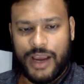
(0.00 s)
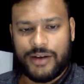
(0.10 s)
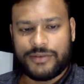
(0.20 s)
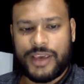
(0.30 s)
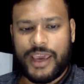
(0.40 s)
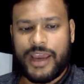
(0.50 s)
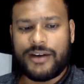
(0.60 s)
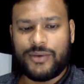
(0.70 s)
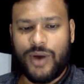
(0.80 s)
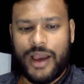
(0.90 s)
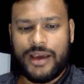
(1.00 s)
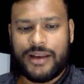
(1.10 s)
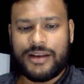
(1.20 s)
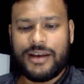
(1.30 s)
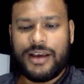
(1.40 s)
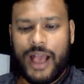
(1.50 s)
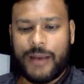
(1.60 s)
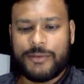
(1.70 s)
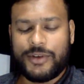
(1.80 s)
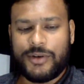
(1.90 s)
scared to hire
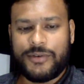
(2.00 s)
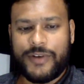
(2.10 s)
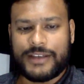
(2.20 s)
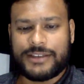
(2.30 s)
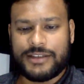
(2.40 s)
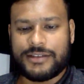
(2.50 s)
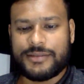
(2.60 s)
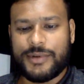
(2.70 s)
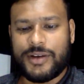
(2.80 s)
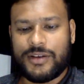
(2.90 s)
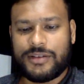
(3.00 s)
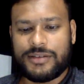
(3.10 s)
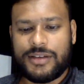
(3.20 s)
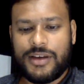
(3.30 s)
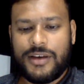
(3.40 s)
absolute freshers because